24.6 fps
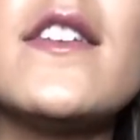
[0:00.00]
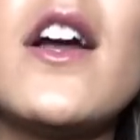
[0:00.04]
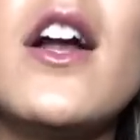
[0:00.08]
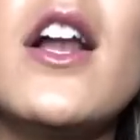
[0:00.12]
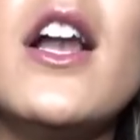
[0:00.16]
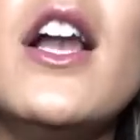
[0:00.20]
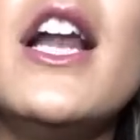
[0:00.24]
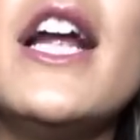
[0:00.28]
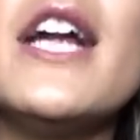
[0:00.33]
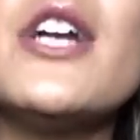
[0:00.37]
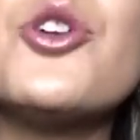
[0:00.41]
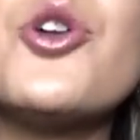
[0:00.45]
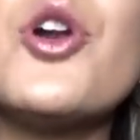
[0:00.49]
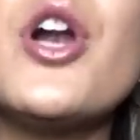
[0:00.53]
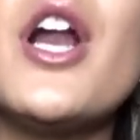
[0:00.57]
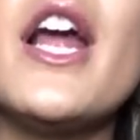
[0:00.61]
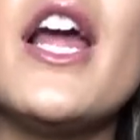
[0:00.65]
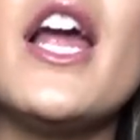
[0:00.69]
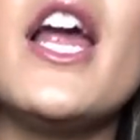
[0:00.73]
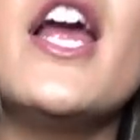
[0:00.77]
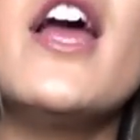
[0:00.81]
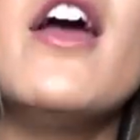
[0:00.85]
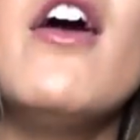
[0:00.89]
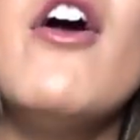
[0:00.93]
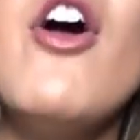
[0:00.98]
are
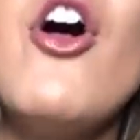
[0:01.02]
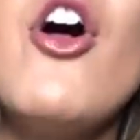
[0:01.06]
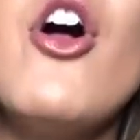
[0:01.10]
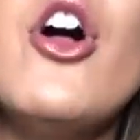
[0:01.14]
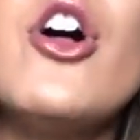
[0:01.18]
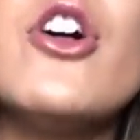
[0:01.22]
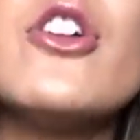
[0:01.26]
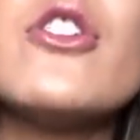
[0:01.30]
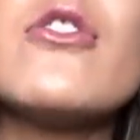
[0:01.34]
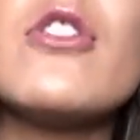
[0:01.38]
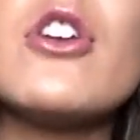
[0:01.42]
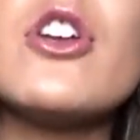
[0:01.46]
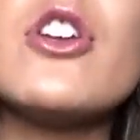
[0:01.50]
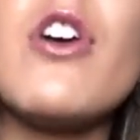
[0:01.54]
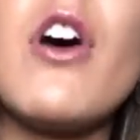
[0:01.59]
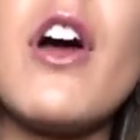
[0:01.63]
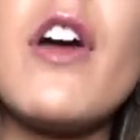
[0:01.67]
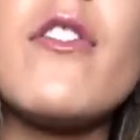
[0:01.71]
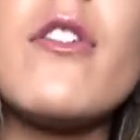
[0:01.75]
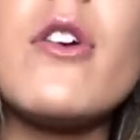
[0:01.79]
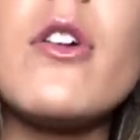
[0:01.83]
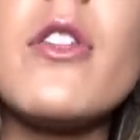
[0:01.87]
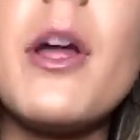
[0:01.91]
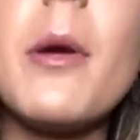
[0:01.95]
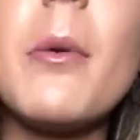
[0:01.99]
literally to Die
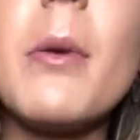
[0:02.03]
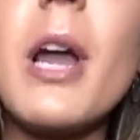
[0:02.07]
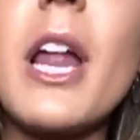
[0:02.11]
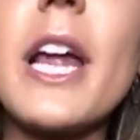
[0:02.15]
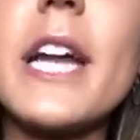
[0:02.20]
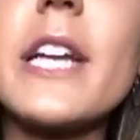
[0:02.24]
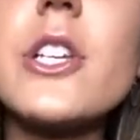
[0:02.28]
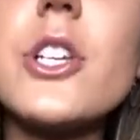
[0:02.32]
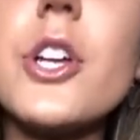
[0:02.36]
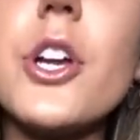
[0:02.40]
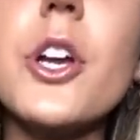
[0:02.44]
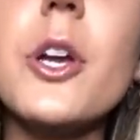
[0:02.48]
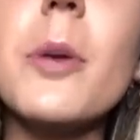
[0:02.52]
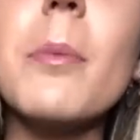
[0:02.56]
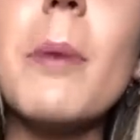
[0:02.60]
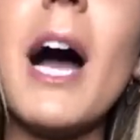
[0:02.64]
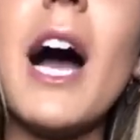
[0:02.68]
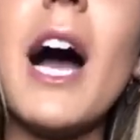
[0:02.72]
For, they were like £2